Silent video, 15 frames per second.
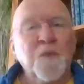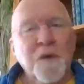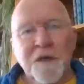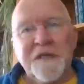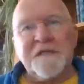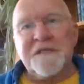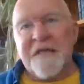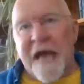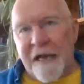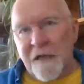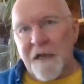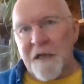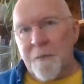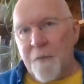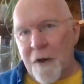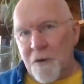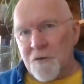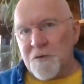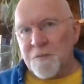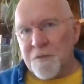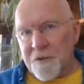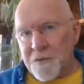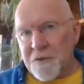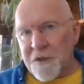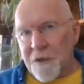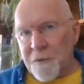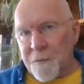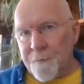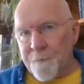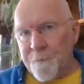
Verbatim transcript: will exactly oppose Pluto.